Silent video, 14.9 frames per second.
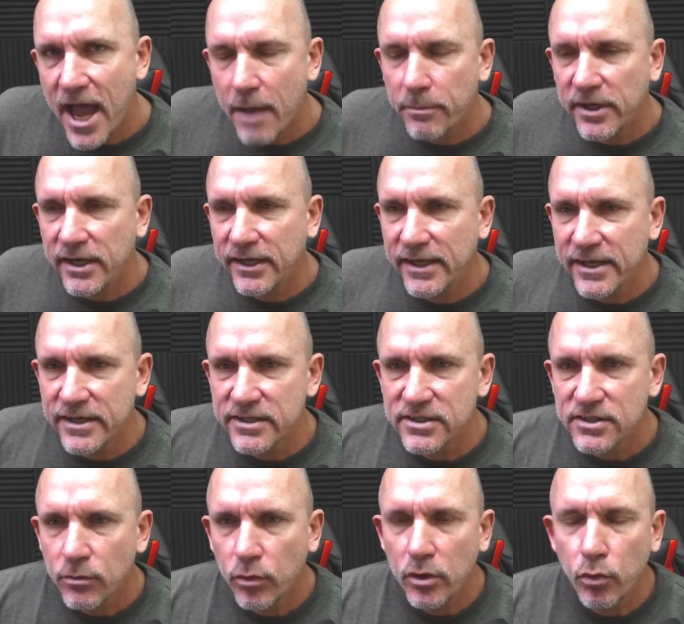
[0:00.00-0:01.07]
happening
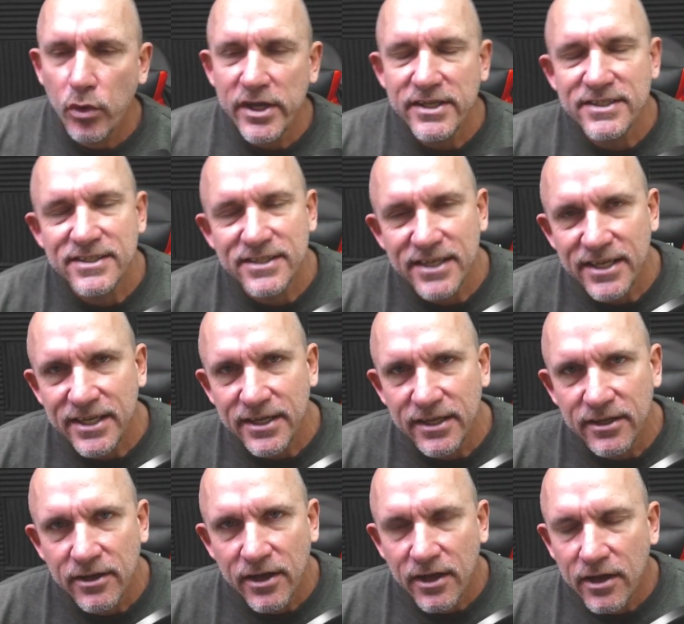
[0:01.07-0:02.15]
is when we
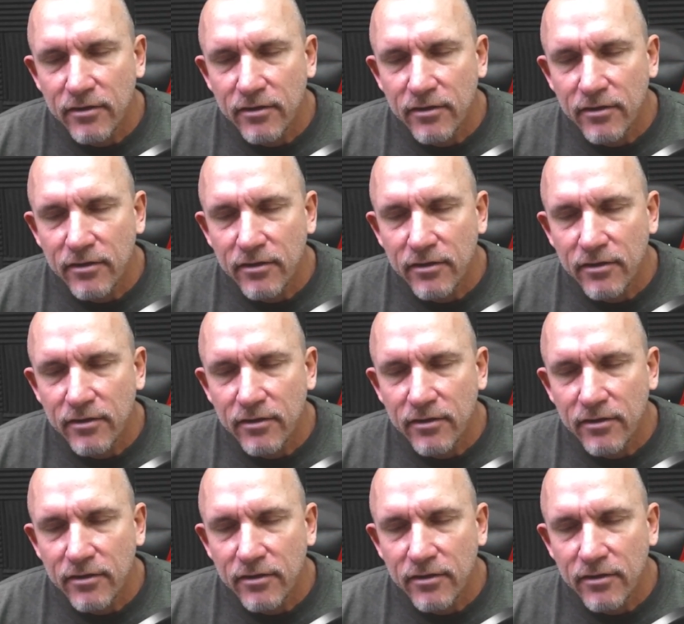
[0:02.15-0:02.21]
see